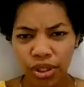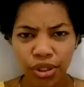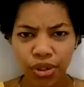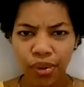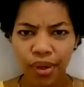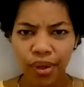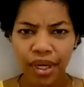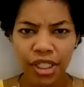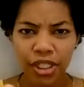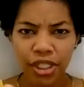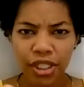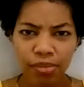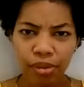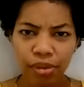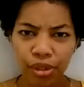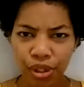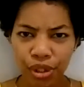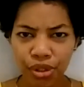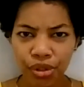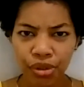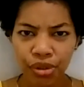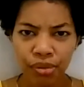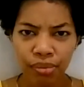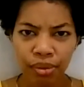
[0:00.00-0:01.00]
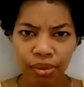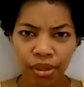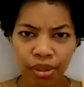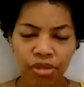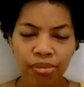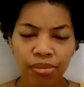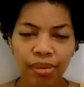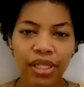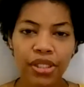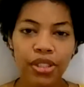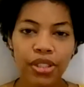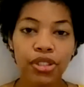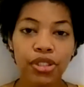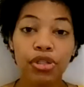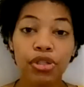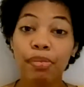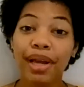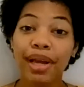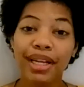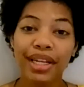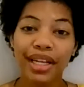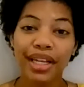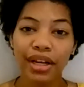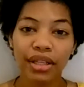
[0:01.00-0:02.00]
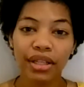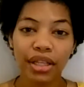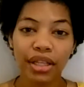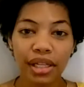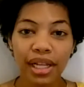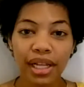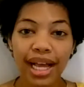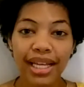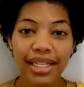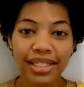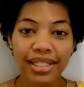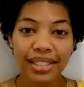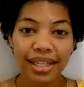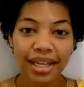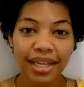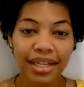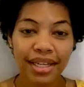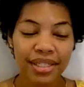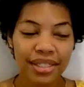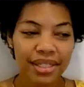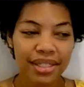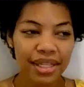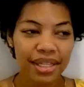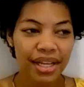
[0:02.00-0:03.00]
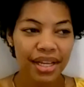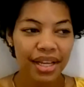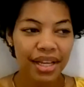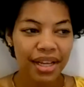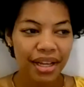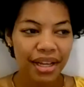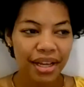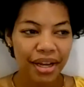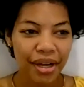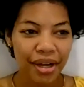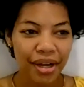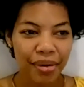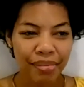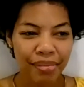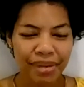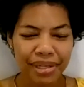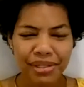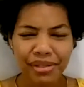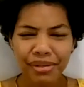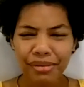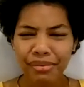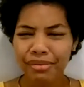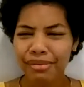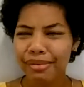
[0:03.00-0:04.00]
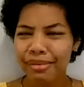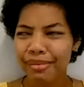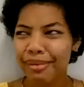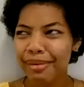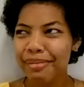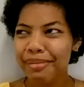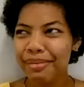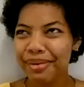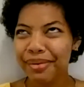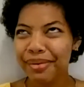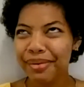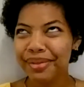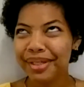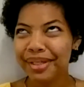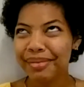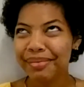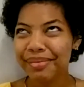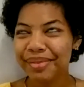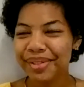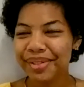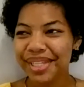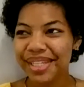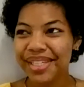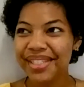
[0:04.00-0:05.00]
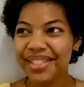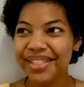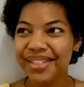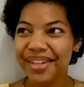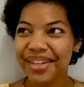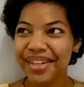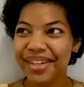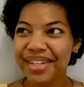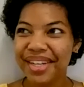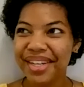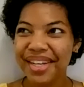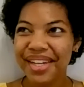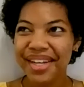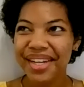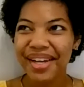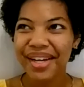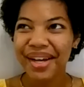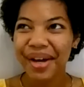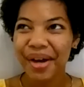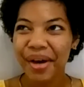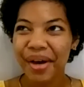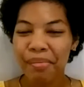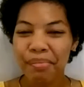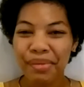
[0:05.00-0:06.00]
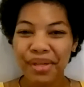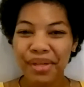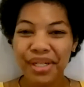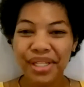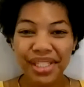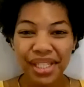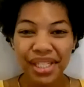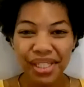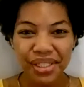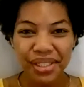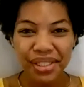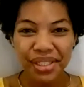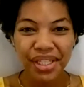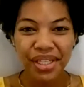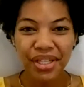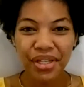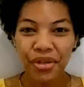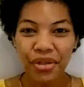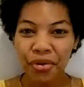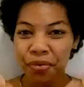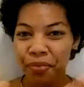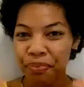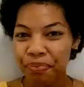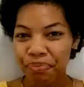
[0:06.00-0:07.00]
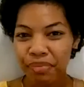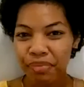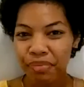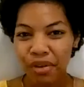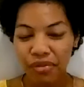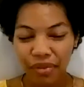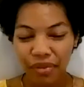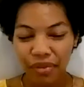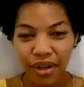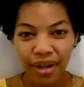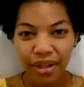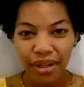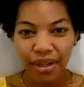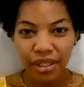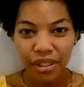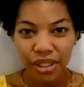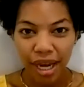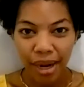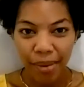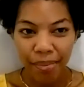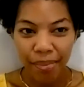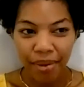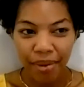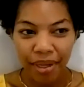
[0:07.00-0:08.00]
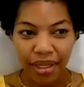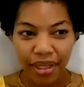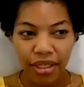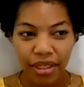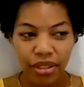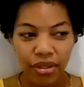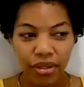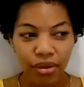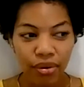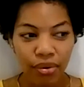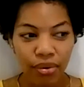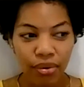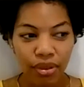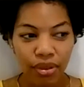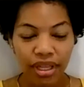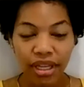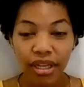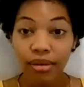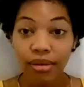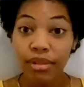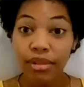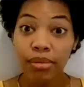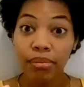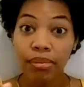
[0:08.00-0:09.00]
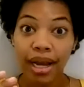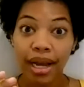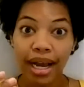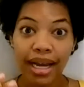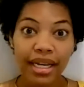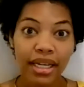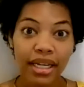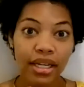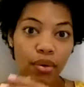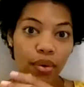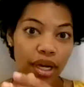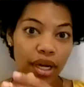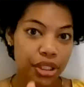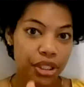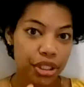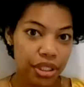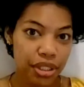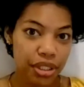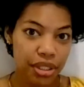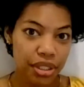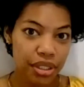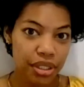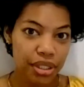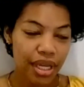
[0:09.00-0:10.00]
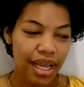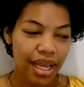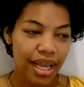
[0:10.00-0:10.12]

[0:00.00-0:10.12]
or twice per student per semester, depending on the class size. Um, I don't remember what I presented on, um, but essentially you figure out your topic, you think of some guiding questions,